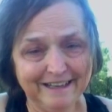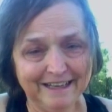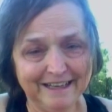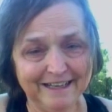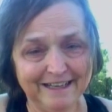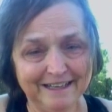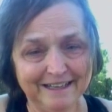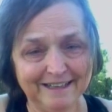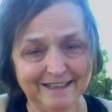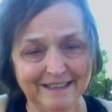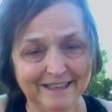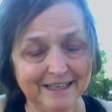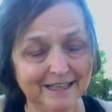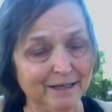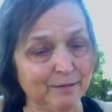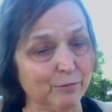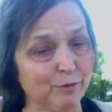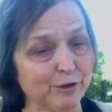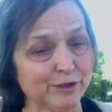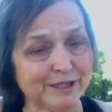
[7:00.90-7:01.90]

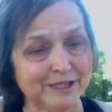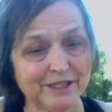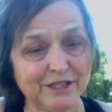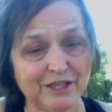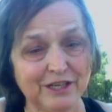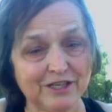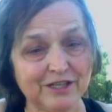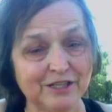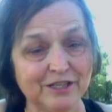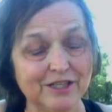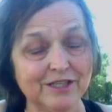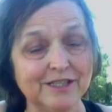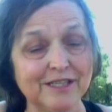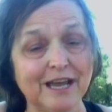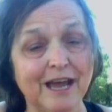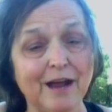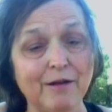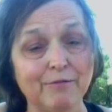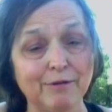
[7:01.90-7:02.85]
Any more suggestions? I